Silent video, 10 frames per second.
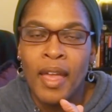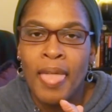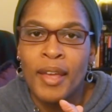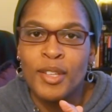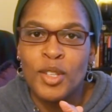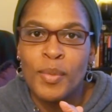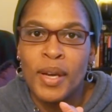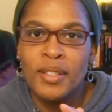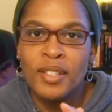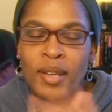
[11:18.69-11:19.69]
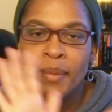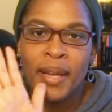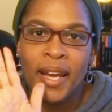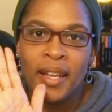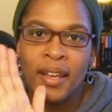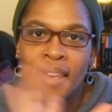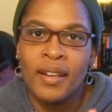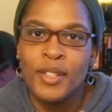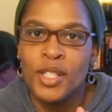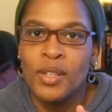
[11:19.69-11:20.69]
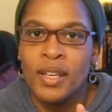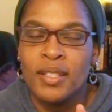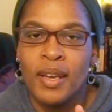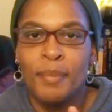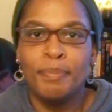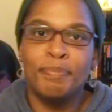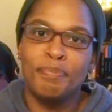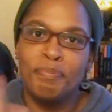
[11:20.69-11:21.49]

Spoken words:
Thanks so much. I'm Nadia, and I'll see you next time.